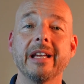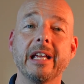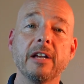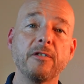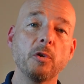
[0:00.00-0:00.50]

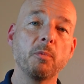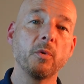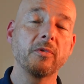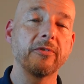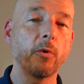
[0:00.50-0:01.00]
If you
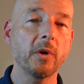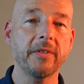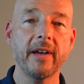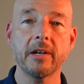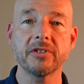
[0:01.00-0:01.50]
moved
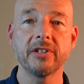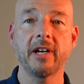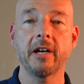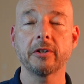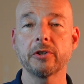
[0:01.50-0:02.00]

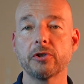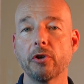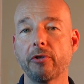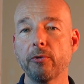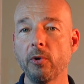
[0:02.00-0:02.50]

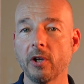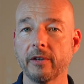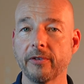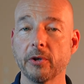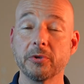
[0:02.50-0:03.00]
$4,000 through all
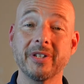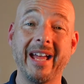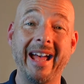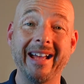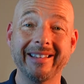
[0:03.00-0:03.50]
of those
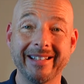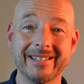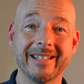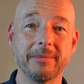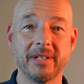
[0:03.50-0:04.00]
at that
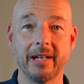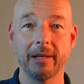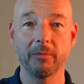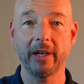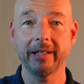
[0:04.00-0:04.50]
same
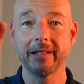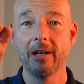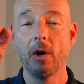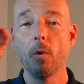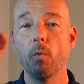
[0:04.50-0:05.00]
time, right?
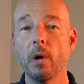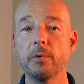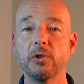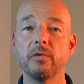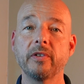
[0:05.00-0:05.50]
What
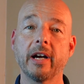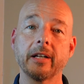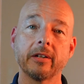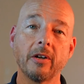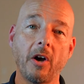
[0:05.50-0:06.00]
would you have
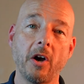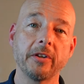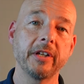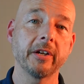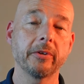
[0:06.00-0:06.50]
gotten
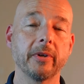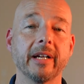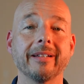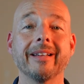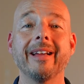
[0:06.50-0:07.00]
on the other
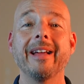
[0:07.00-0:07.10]
end?